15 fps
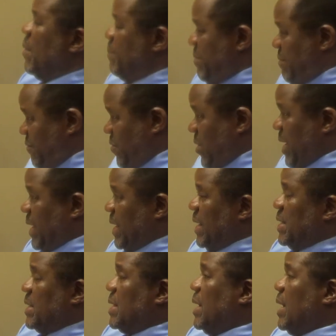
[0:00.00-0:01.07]
before I
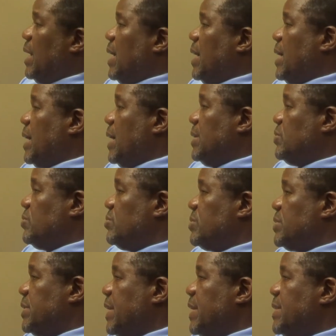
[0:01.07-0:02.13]
get there, I should
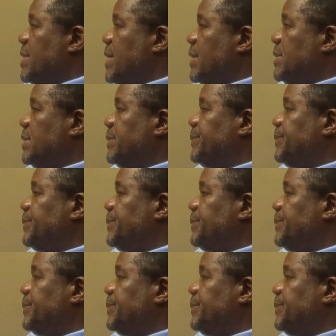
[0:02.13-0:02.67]
say that,